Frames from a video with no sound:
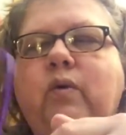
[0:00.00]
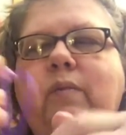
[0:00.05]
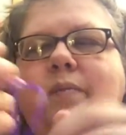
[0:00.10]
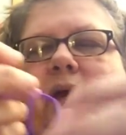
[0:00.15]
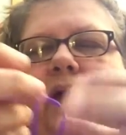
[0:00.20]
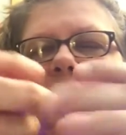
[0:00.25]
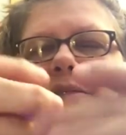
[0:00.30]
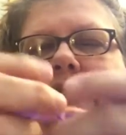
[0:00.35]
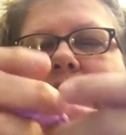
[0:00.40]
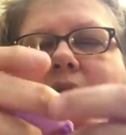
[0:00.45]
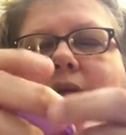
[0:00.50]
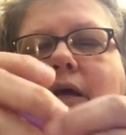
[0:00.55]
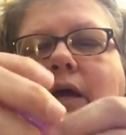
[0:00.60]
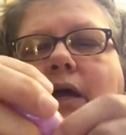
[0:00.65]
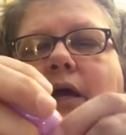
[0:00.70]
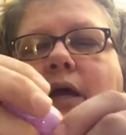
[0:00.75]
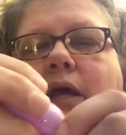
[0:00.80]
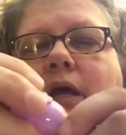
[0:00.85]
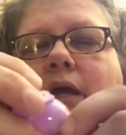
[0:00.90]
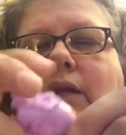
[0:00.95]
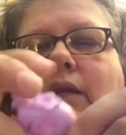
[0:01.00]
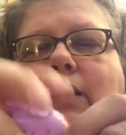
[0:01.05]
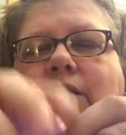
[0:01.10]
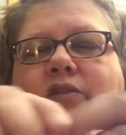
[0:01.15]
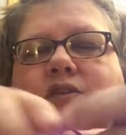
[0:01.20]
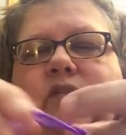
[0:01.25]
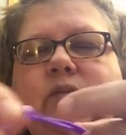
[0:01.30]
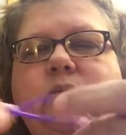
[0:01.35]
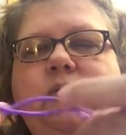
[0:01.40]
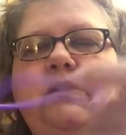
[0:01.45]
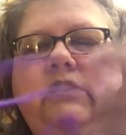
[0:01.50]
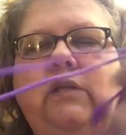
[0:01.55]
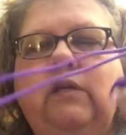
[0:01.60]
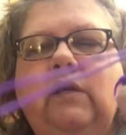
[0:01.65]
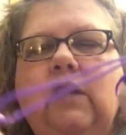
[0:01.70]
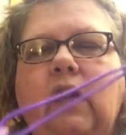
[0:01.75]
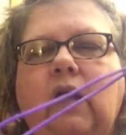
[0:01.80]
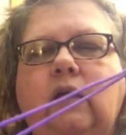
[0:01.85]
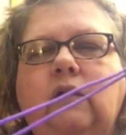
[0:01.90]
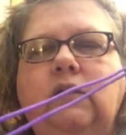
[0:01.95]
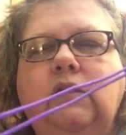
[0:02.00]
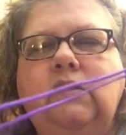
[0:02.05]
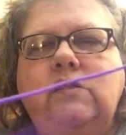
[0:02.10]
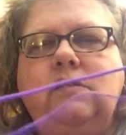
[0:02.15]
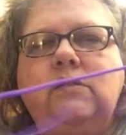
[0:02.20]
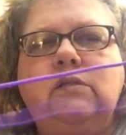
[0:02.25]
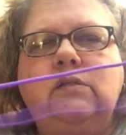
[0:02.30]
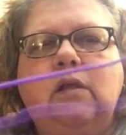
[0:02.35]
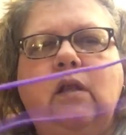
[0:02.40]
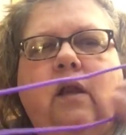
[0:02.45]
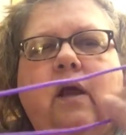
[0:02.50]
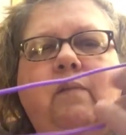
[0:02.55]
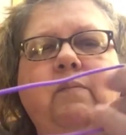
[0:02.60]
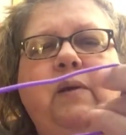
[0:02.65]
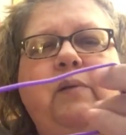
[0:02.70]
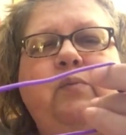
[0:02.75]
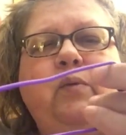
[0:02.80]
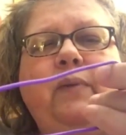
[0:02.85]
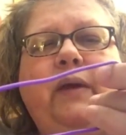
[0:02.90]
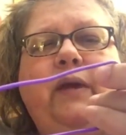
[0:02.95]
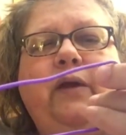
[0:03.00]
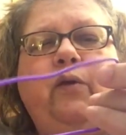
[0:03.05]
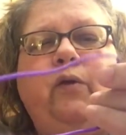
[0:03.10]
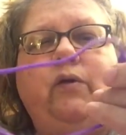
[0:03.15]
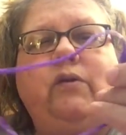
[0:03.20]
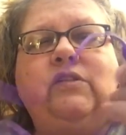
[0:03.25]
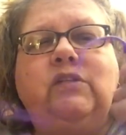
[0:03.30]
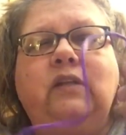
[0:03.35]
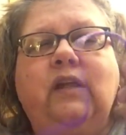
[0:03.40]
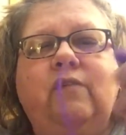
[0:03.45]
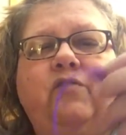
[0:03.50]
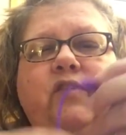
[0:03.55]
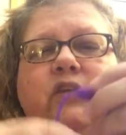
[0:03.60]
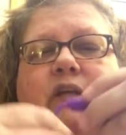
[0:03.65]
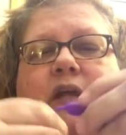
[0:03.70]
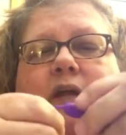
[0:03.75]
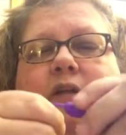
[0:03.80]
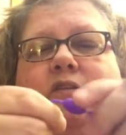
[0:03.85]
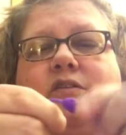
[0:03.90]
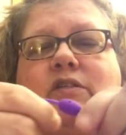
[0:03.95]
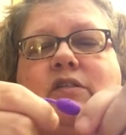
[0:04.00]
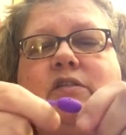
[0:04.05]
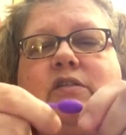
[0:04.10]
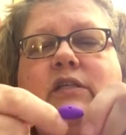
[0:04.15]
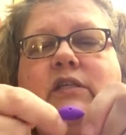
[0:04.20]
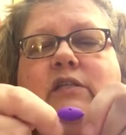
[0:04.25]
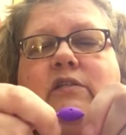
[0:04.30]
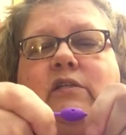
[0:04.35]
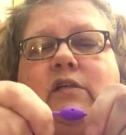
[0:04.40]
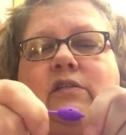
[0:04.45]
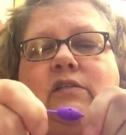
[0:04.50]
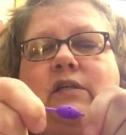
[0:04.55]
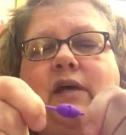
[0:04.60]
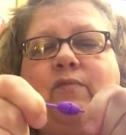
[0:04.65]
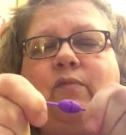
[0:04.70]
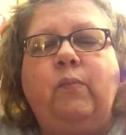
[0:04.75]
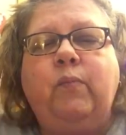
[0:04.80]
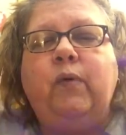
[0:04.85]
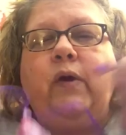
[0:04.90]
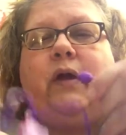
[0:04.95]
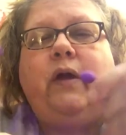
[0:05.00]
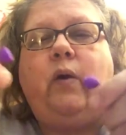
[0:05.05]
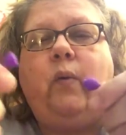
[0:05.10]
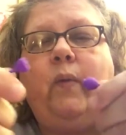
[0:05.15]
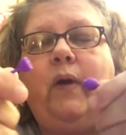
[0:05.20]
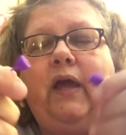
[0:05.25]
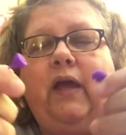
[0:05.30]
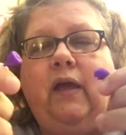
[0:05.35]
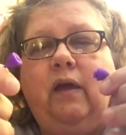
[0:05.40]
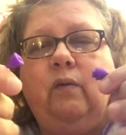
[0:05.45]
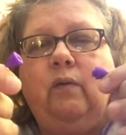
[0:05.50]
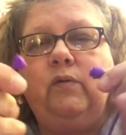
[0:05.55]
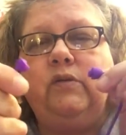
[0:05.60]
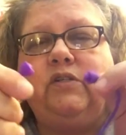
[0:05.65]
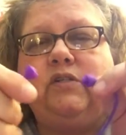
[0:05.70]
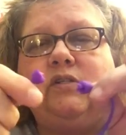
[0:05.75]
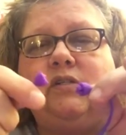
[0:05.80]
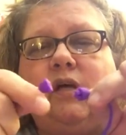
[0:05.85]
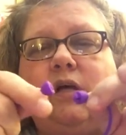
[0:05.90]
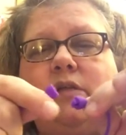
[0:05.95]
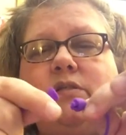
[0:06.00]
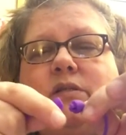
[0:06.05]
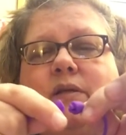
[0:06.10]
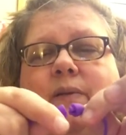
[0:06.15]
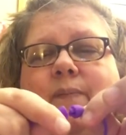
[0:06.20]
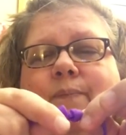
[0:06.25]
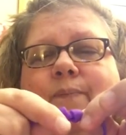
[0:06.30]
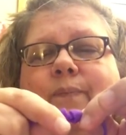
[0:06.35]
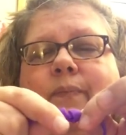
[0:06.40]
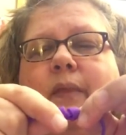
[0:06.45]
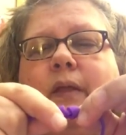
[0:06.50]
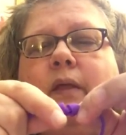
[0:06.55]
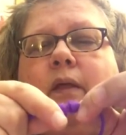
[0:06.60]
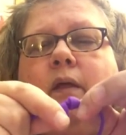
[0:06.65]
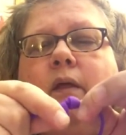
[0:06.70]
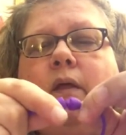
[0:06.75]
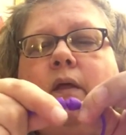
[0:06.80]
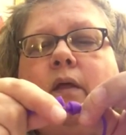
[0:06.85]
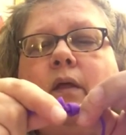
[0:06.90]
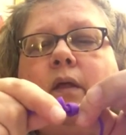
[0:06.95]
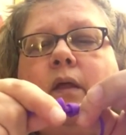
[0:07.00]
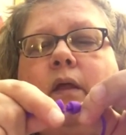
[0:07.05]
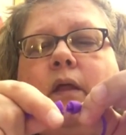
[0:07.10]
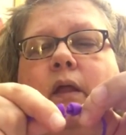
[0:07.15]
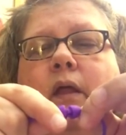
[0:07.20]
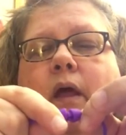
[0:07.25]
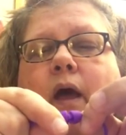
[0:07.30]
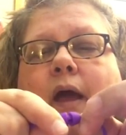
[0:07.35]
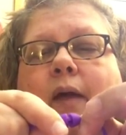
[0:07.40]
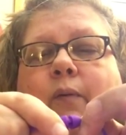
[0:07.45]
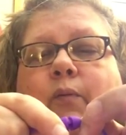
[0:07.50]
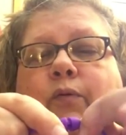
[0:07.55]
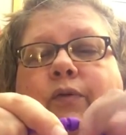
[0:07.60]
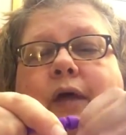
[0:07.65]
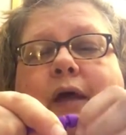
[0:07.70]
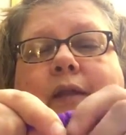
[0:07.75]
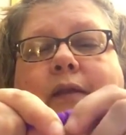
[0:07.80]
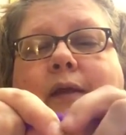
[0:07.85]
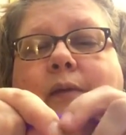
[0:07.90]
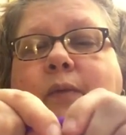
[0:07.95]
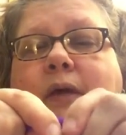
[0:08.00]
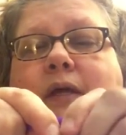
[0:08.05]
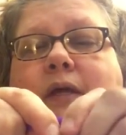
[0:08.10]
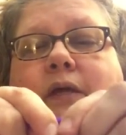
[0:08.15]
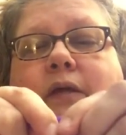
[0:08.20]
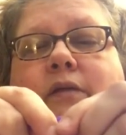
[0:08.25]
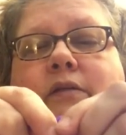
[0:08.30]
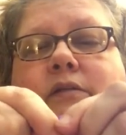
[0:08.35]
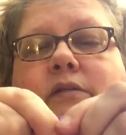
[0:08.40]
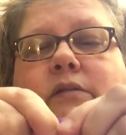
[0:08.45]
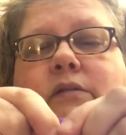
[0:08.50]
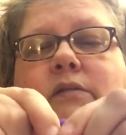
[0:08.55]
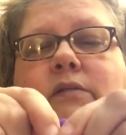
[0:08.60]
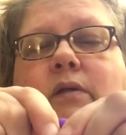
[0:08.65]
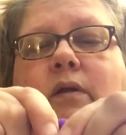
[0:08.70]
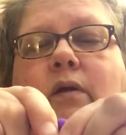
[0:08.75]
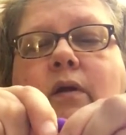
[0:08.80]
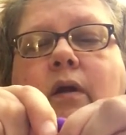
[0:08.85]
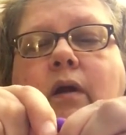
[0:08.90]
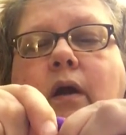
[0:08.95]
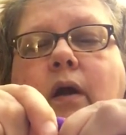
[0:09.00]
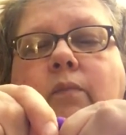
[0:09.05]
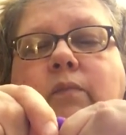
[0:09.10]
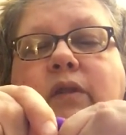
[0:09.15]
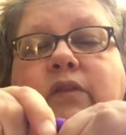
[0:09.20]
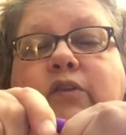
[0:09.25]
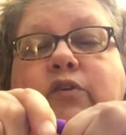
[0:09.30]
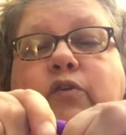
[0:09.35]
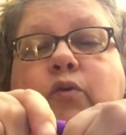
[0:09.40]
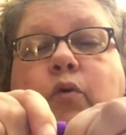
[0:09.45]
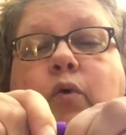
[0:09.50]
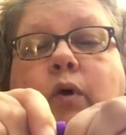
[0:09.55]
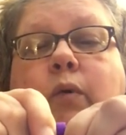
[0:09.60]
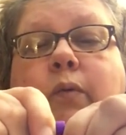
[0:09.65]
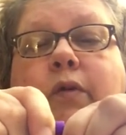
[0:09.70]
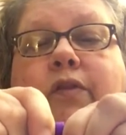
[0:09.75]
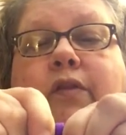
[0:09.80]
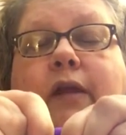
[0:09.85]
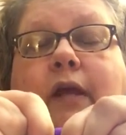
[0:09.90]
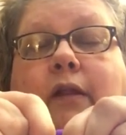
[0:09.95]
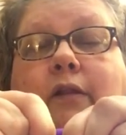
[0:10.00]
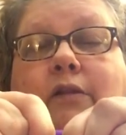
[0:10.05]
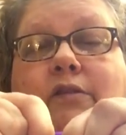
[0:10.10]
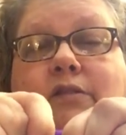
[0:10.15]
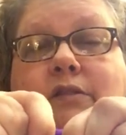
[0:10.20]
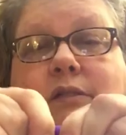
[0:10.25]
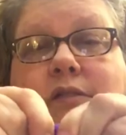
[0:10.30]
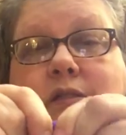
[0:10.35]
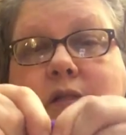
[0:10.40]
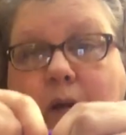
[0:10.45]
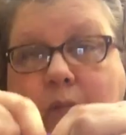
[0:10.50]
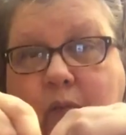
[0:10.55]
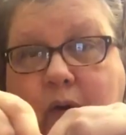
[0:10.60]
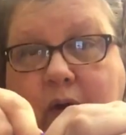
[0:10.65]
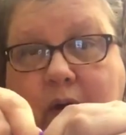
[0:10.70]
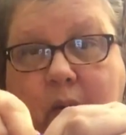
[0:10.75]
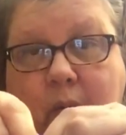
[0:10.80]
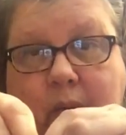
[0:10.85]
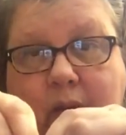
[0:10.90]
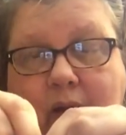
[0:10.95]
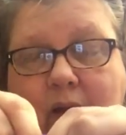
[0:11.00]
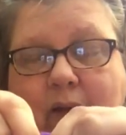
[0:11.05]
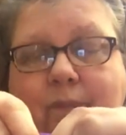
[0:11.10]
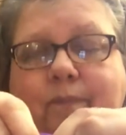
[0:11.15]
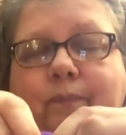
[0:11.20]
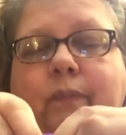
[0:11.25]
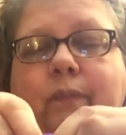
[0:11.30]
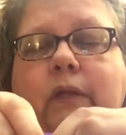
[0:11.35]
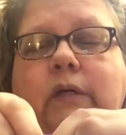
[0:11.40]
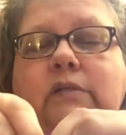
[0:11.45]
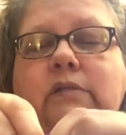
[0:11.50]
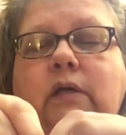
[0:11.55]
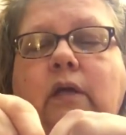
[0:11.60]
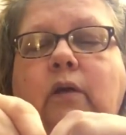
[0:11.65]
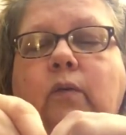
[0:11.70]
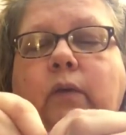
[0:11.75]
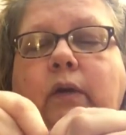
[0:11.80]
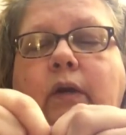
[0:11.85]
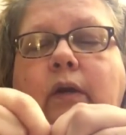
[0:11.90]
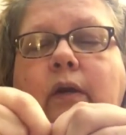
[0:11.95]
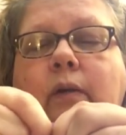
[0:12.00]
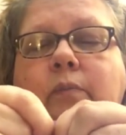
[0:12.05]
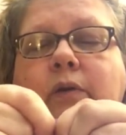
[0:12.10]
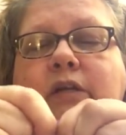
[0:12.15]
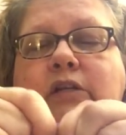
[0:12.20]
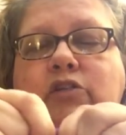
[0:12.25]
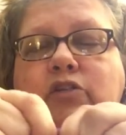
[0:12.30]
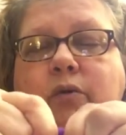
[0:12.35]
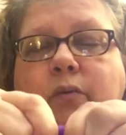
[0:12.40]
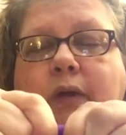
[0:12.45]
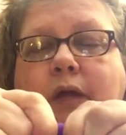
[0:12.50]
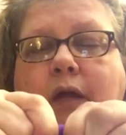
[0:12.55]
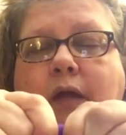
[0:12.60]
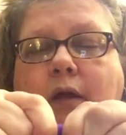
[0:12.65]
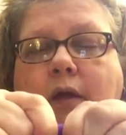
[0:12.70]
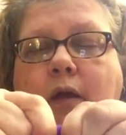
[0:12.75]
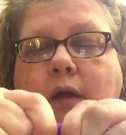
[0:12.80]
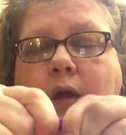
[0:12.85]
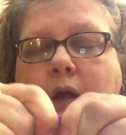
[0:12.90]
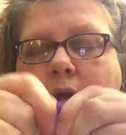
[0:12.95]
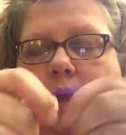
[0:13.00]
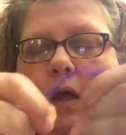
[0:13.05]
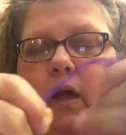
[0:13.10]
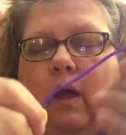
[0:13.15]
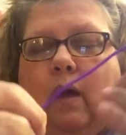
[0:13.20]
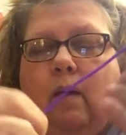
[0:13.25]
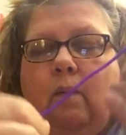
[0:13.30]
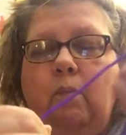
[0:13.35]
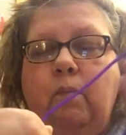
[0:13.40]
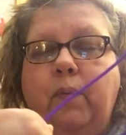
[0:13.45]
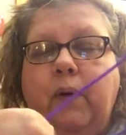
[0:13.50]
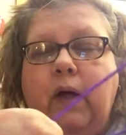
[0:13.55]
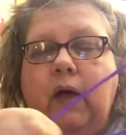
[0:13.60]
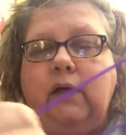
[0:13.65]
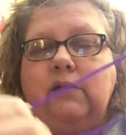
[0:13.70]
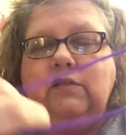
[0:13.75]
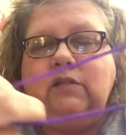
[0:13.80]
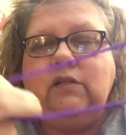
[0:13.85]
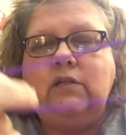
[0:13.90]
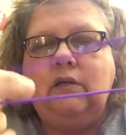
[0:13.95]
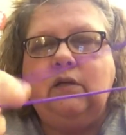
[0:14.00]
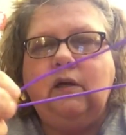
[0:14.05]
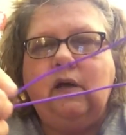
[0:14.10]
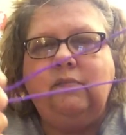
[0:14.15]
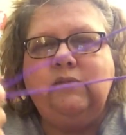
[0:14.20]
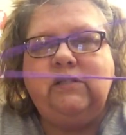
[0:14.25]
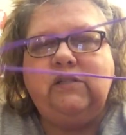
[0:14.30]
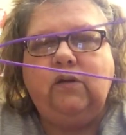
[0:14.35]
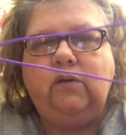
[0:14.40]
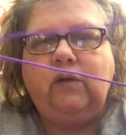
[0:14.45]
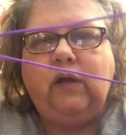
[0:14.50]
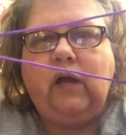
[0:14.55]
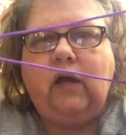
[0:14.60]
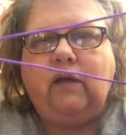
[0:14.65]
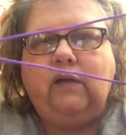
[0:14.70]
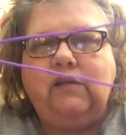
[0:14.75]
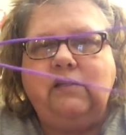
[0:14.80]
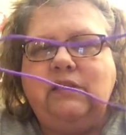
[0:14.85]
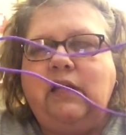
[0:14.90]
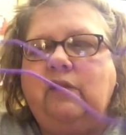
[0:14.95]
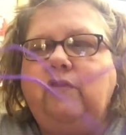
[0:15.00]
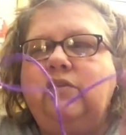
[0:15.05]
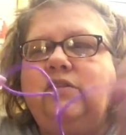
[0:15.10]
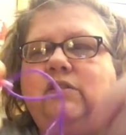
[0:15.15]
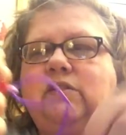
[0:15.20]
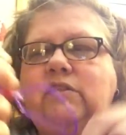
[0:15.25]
basket. Now this one's a necklace. I remember my girls love the necklaces, and it does have a breakaway, which is awesome. I will not let my kids come in the door with a necklace that's not breakaway because I don't want anybody choking. But I'm still not going to take this